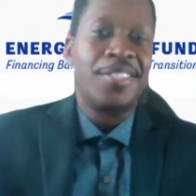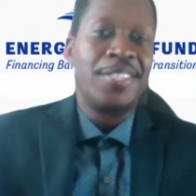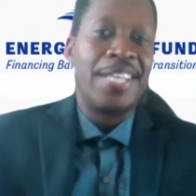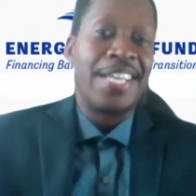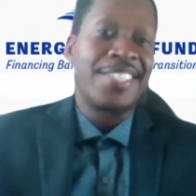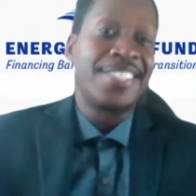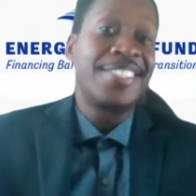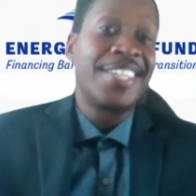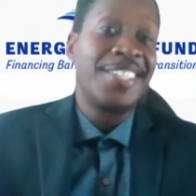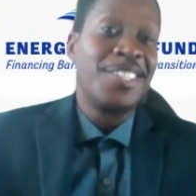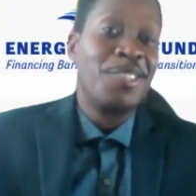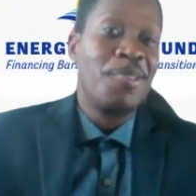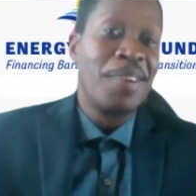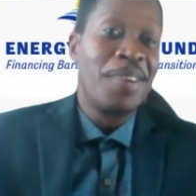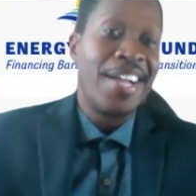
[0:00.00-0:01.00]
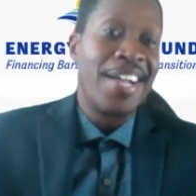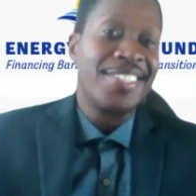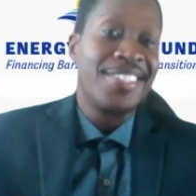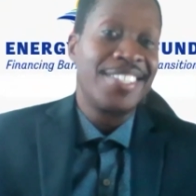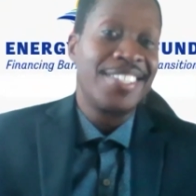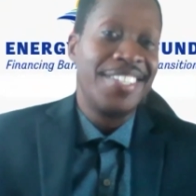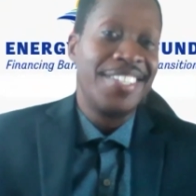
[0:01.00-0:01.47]
as I said, the grant
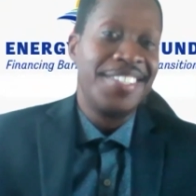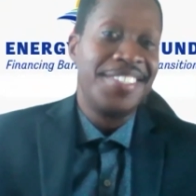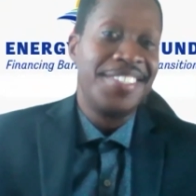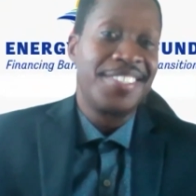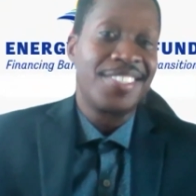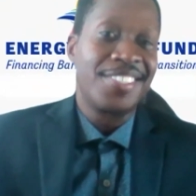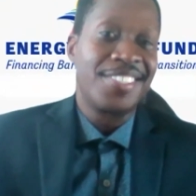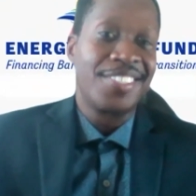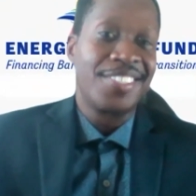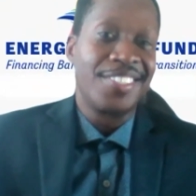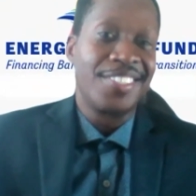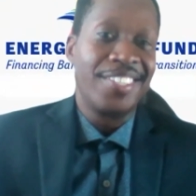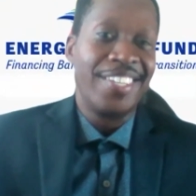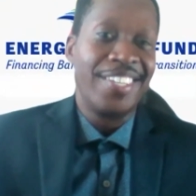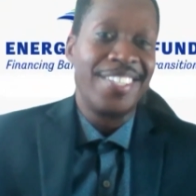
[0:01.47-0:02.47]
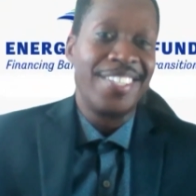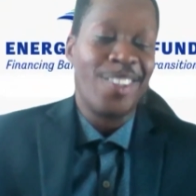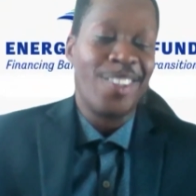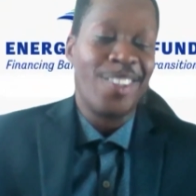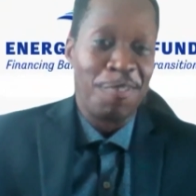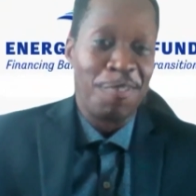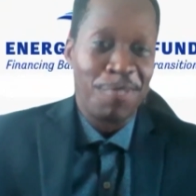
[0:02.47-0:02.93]
is
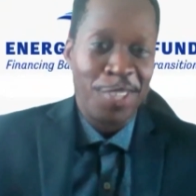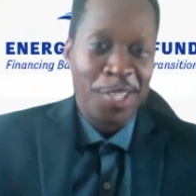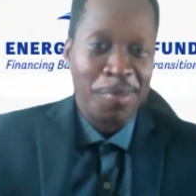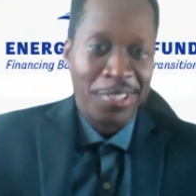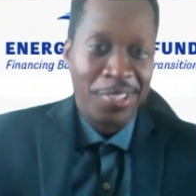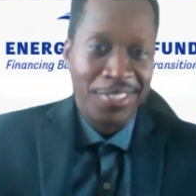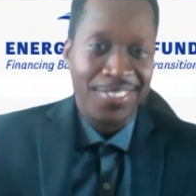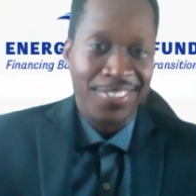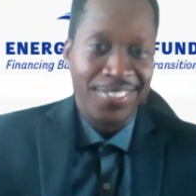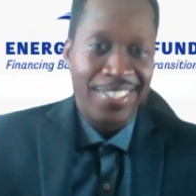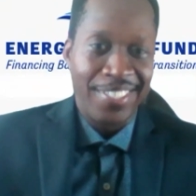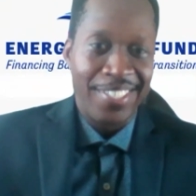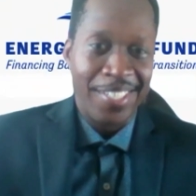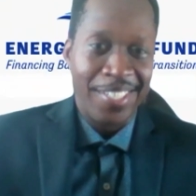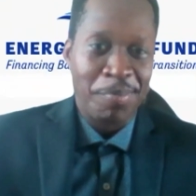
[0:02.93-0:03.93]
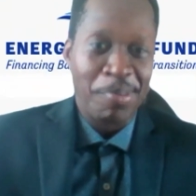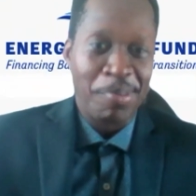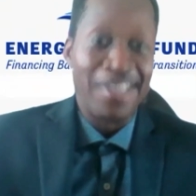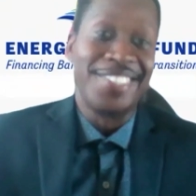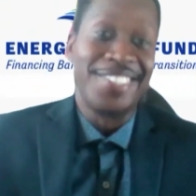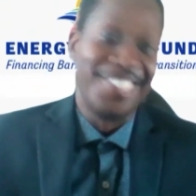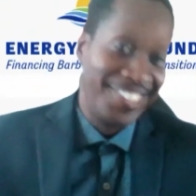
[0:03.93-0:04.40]
not available
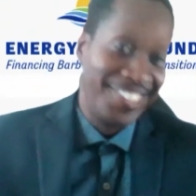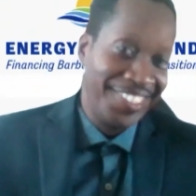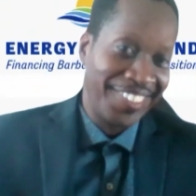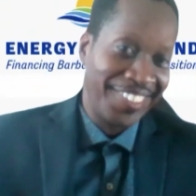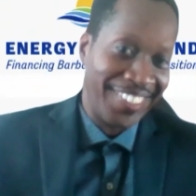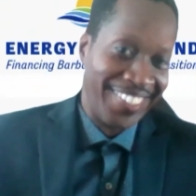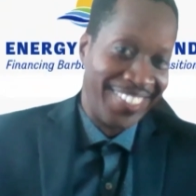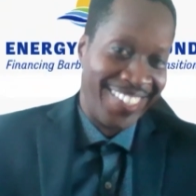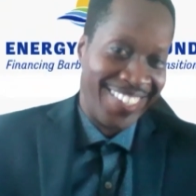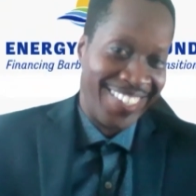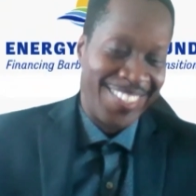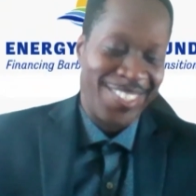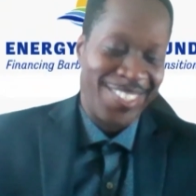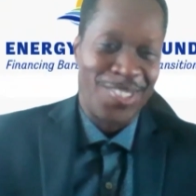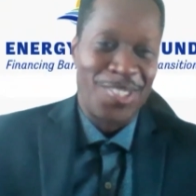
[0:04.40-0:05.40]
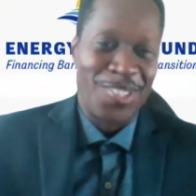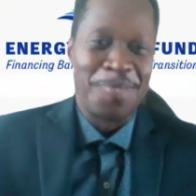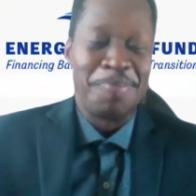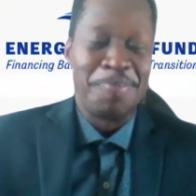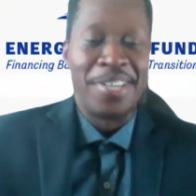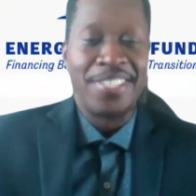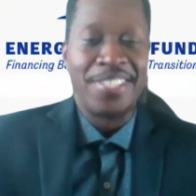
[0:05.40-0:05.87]
presently. So,
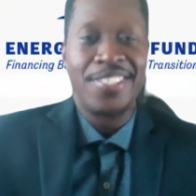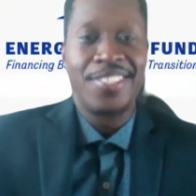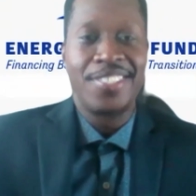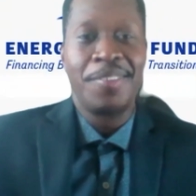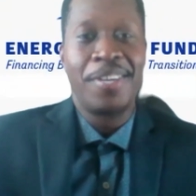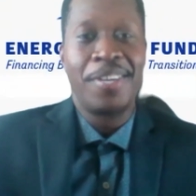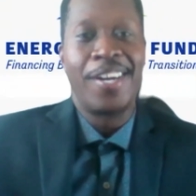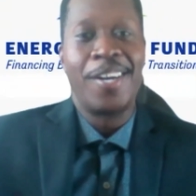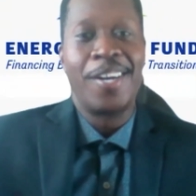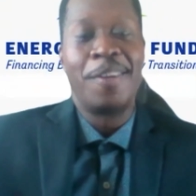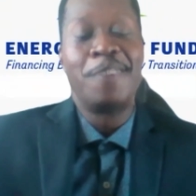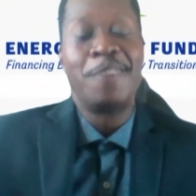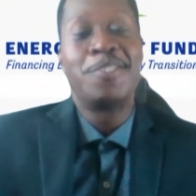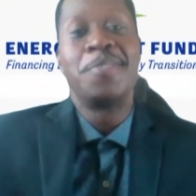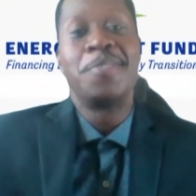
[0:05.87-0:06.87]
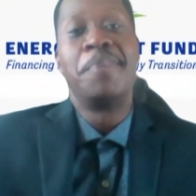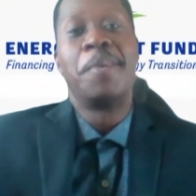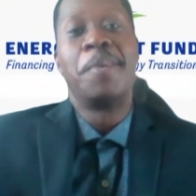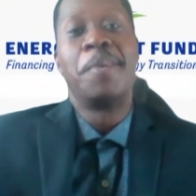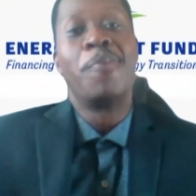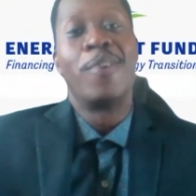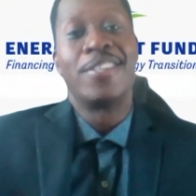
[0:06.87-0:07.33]
but if she
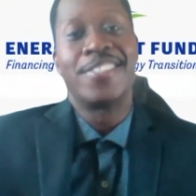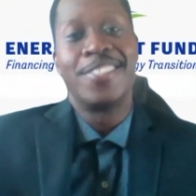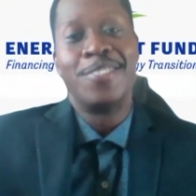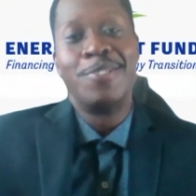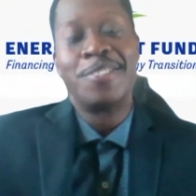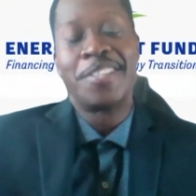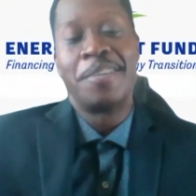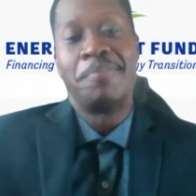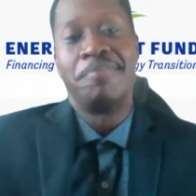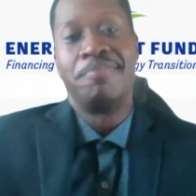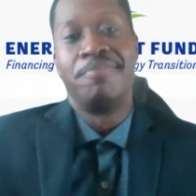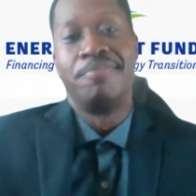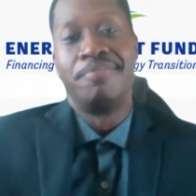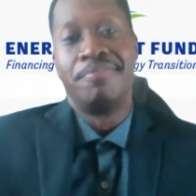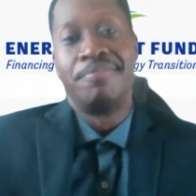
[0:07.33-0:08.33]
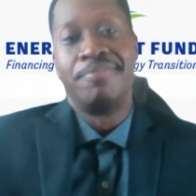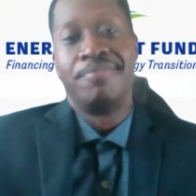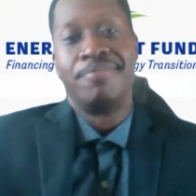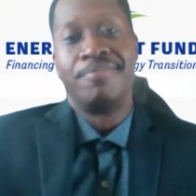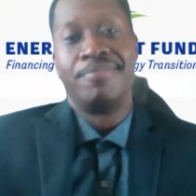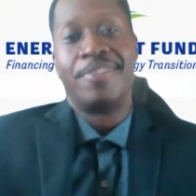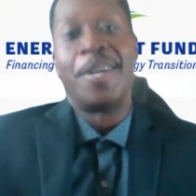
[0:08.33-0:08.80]
maybe wants to do some
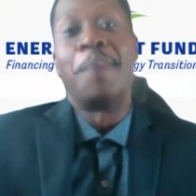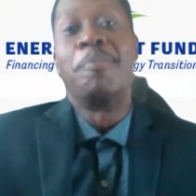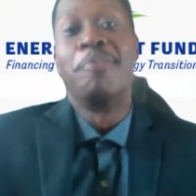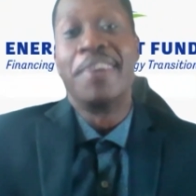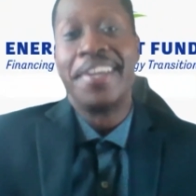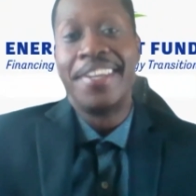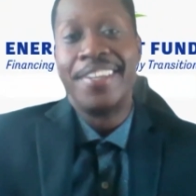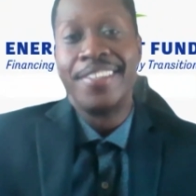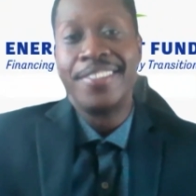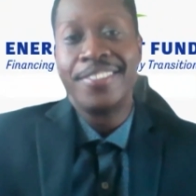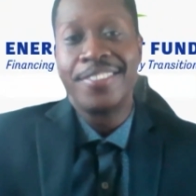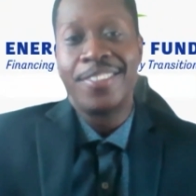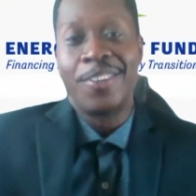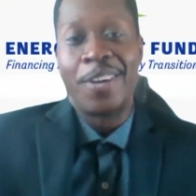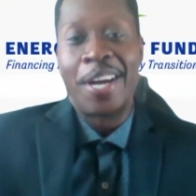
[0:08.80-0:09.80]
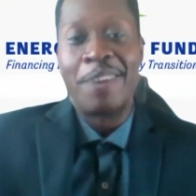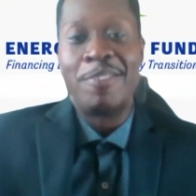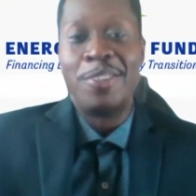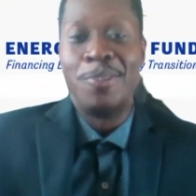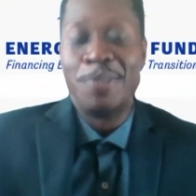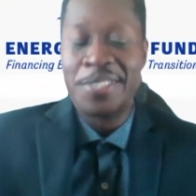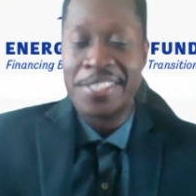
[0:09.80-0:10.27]
upgrading or have a
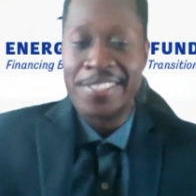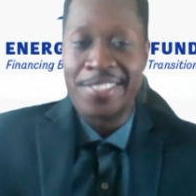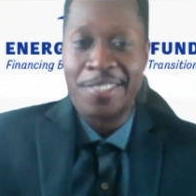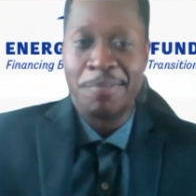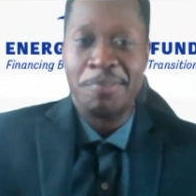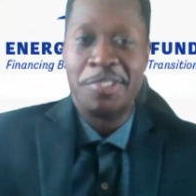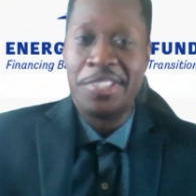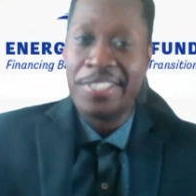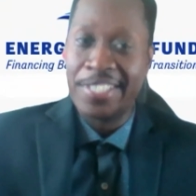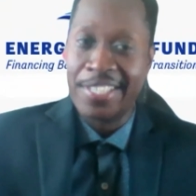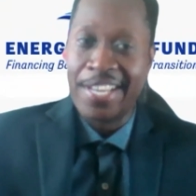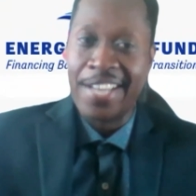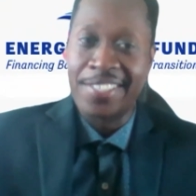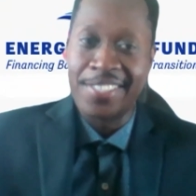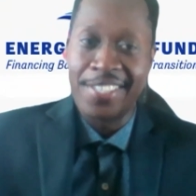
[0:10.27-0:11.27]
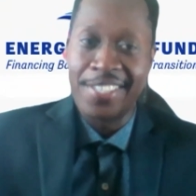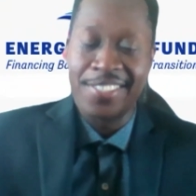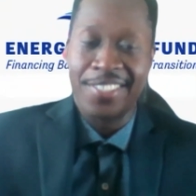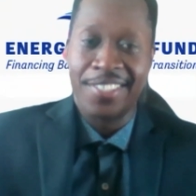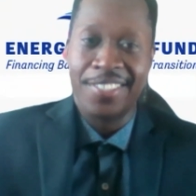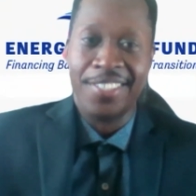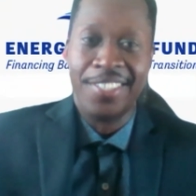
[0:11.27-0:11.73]
new system, she can access
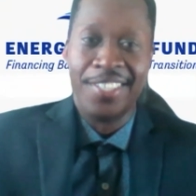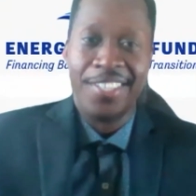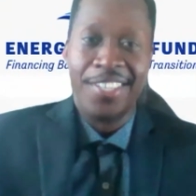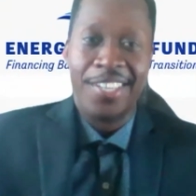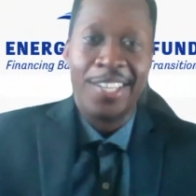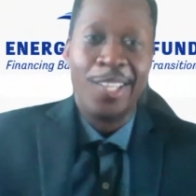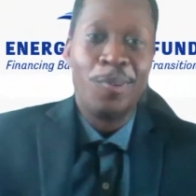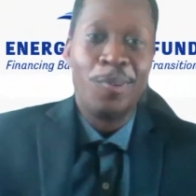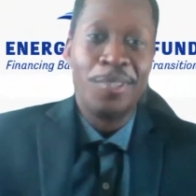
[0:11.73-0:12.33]
a loan